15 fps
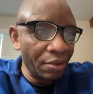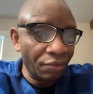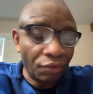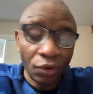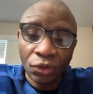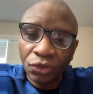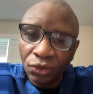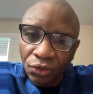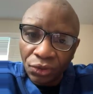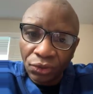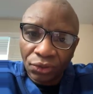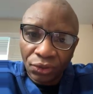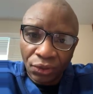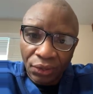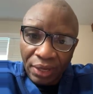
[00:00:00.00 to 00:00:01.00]
For
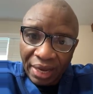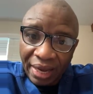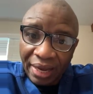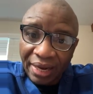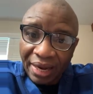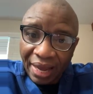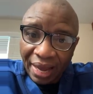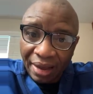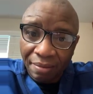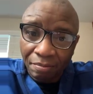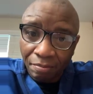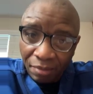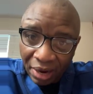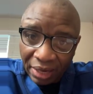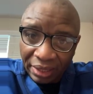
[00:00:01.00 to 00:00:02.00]
you to earn
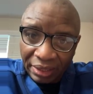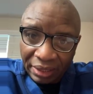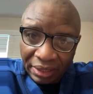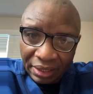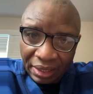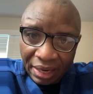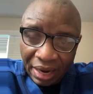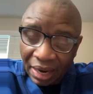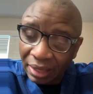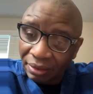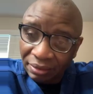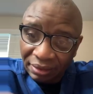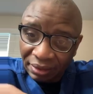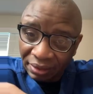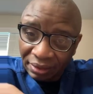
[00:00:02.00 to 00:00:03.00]
money
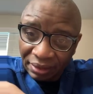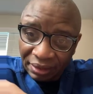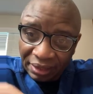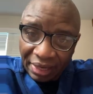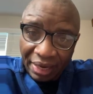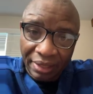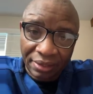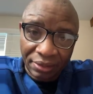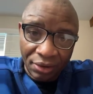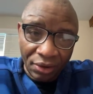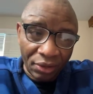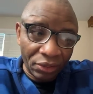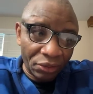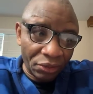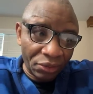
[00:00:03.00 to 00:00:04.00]
and get
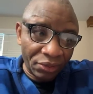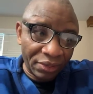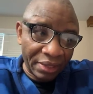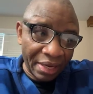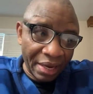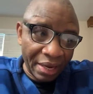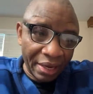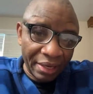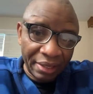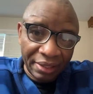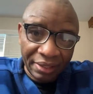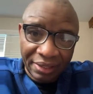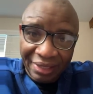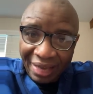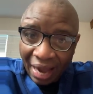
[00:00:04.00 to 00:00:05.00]
all those
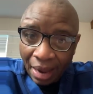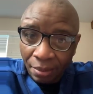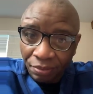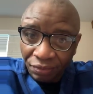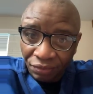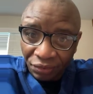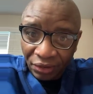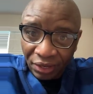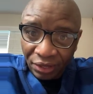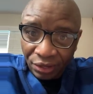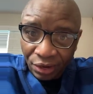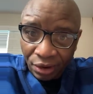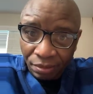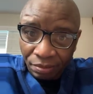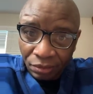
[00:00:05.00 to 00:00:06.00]
time
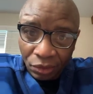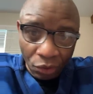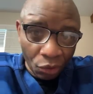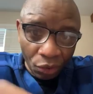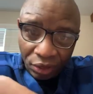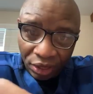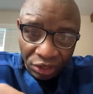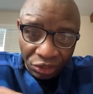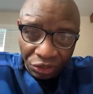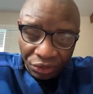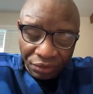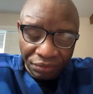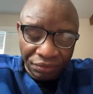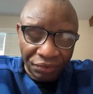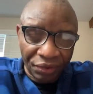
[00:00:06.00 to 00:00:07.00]
freedom,
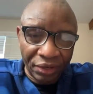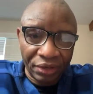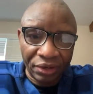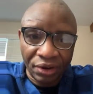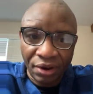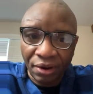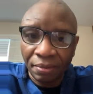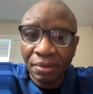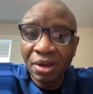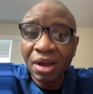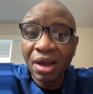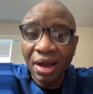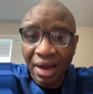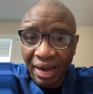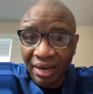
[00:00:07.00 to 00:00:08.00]
location freedom,
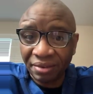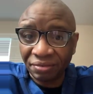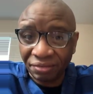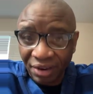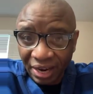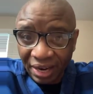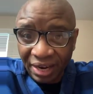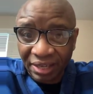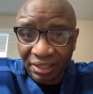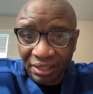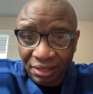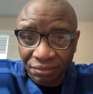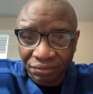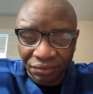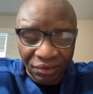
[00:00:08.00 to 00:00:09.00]
and
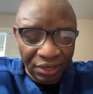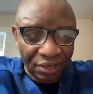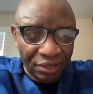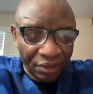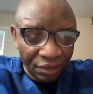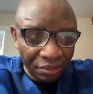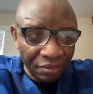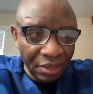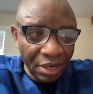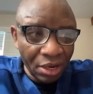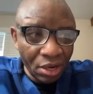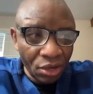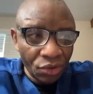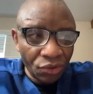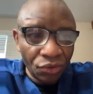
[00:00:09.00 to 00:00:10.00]
financial freedom,
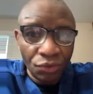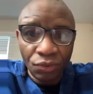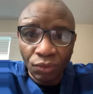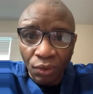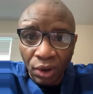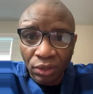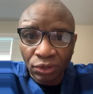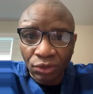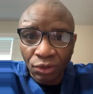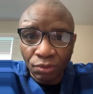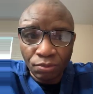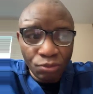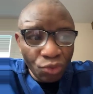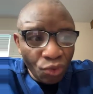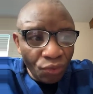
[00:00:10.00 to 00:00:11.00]
you want to
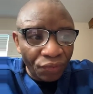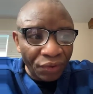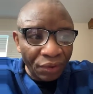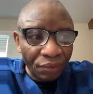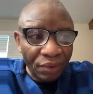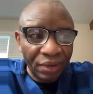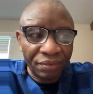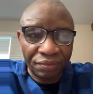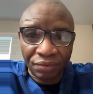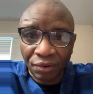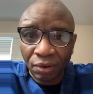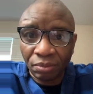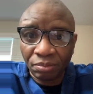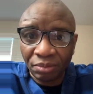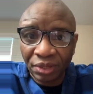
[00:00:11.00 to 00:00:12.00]
move away
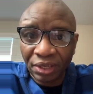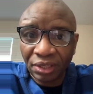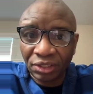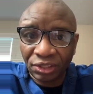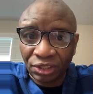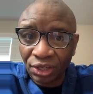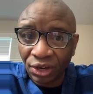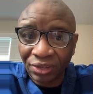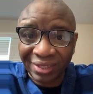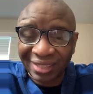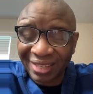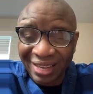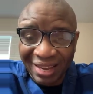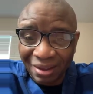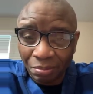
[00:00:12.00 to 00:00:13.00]
from being
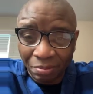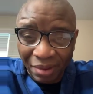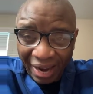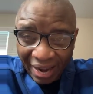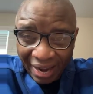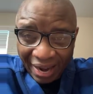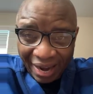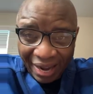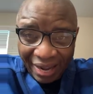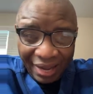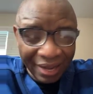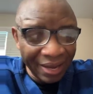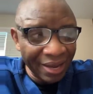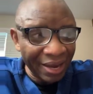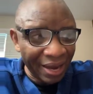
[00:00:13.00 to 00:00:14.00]
just a buyer
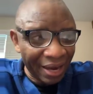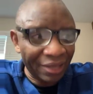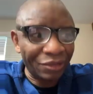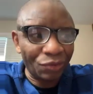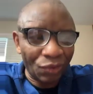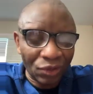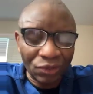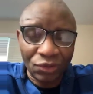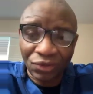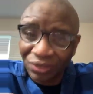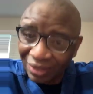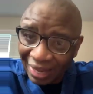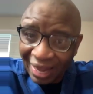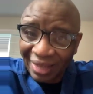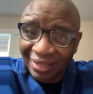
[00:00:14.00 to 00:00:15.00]
and you want to
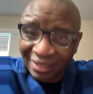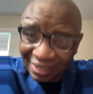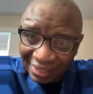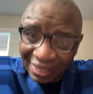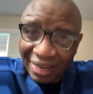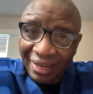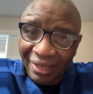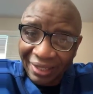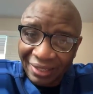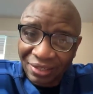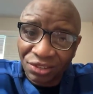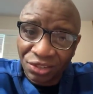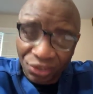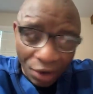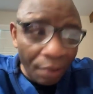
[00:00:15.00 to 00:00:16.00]
start
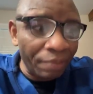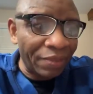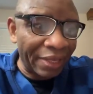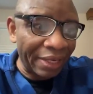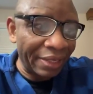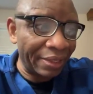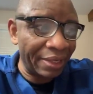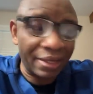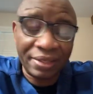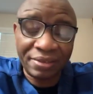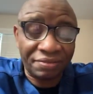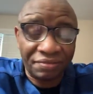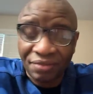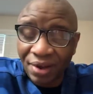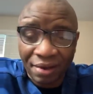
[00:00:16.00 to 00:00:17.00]
selling something.
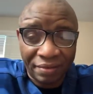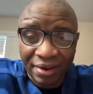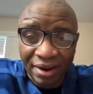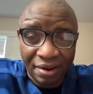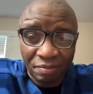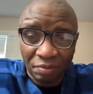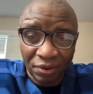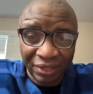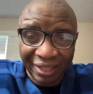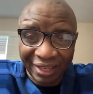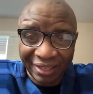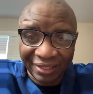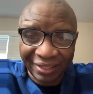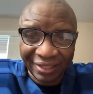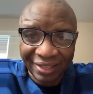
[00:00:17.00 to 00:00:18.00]
It's very, very
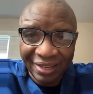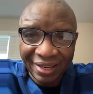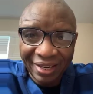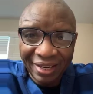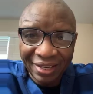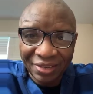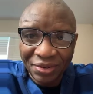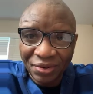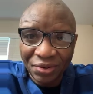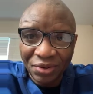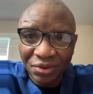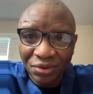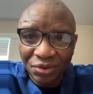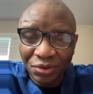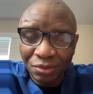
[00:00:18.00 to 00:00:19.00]
important.
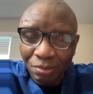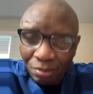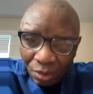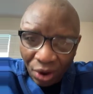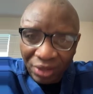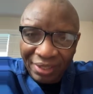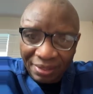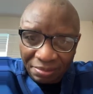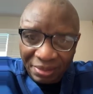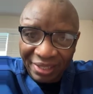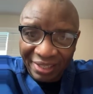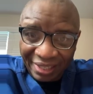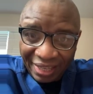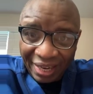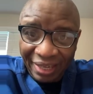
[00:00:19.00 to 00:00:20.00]
You must
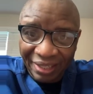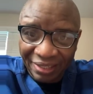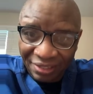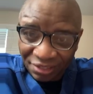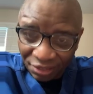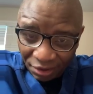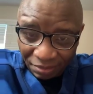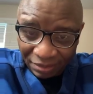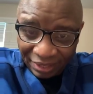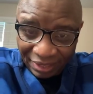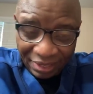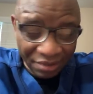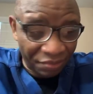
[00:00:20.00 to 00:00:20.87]
be selling something.